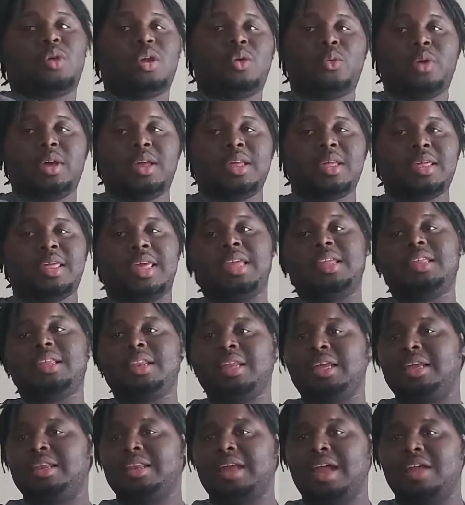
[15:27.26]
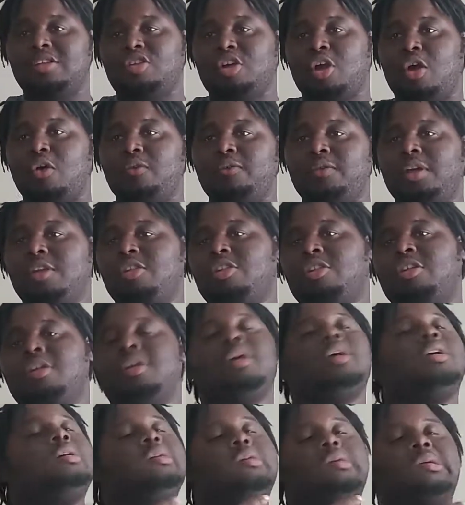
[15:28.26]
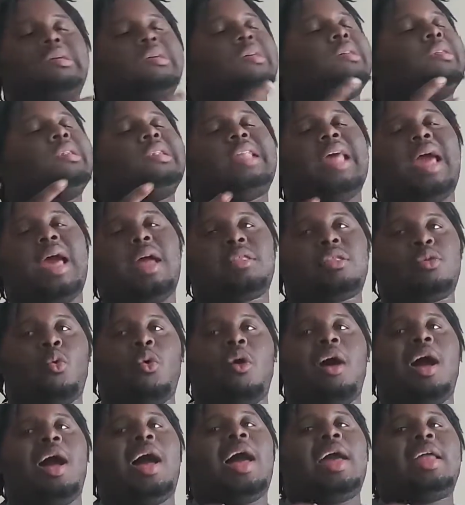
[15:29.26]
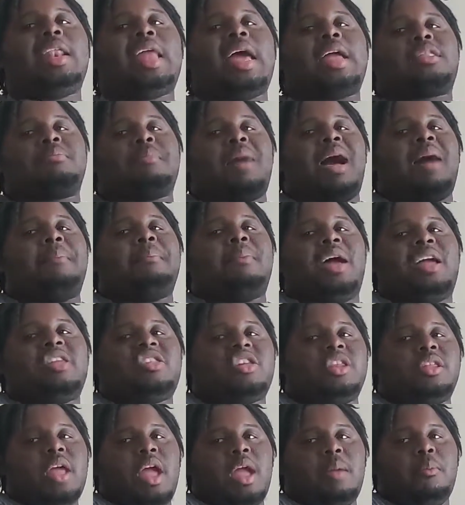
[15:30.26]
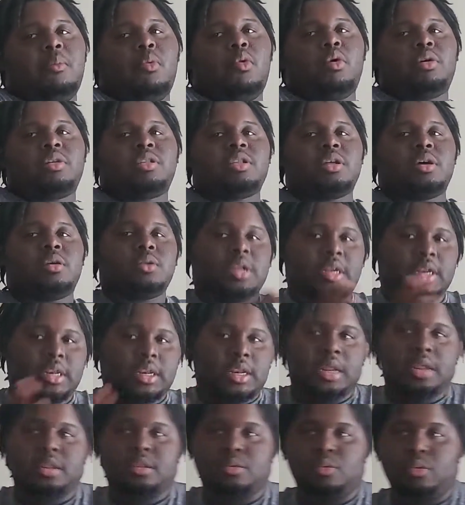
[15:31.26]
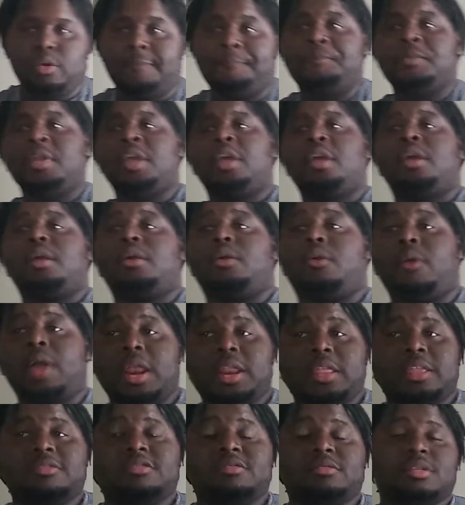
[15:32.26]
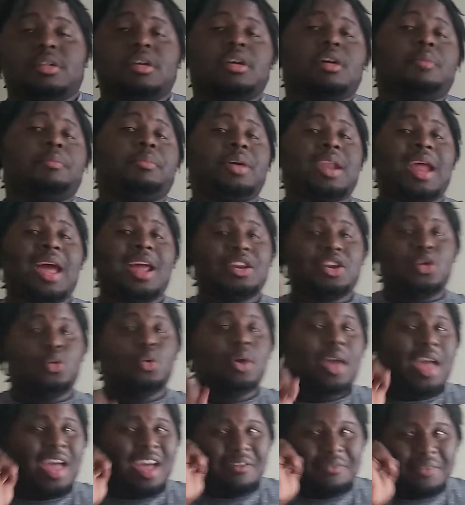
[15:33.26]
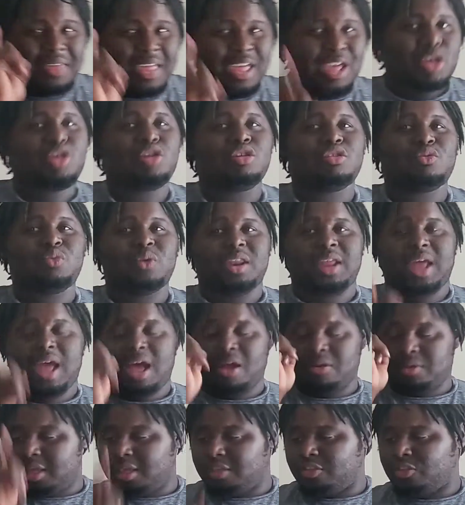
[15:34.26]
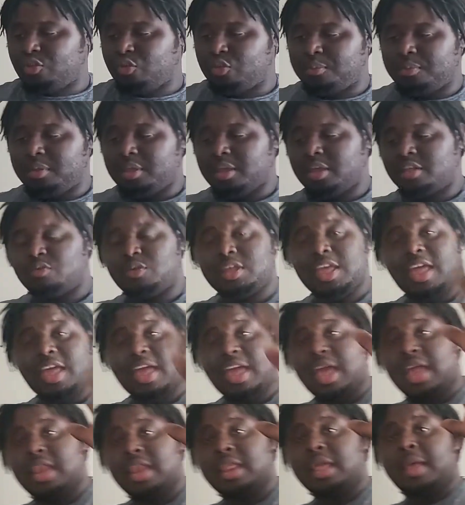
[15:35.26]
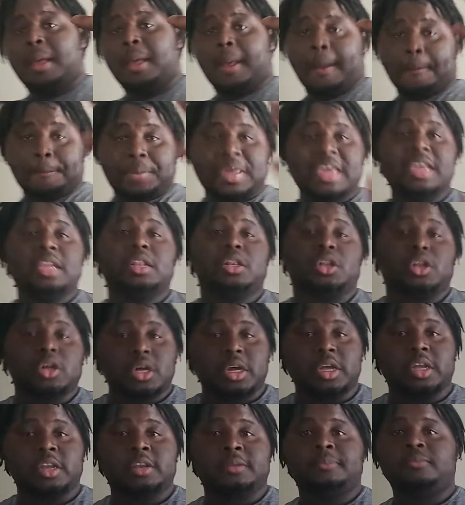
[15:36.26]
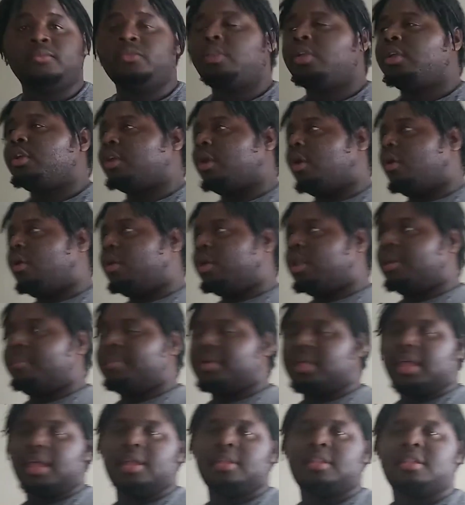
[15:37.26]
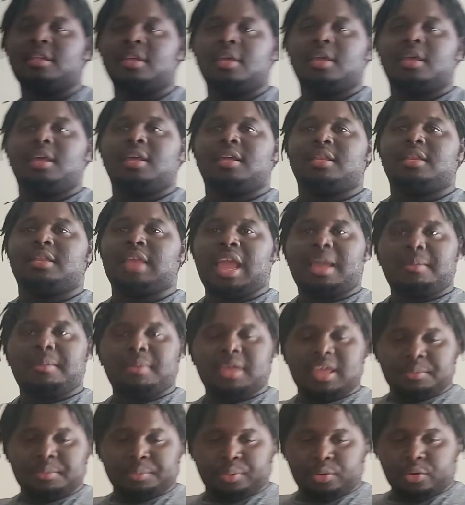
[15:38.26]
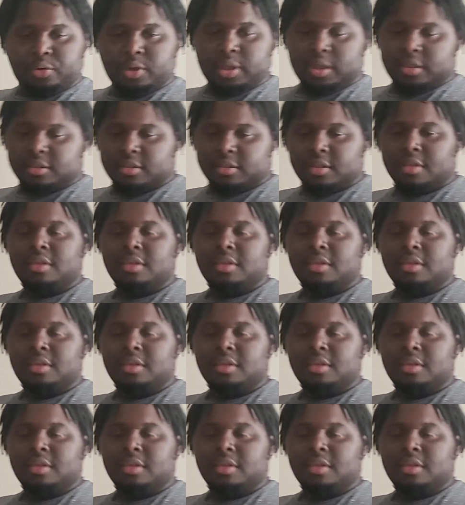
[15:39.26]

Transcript: with Keith Lee and Dijakovic, that's why that's my match of the night more so than this one. Granted, this one's good, but I do have issues with it. I'll get to it because we had Pete Dunne going up against Damian Priest.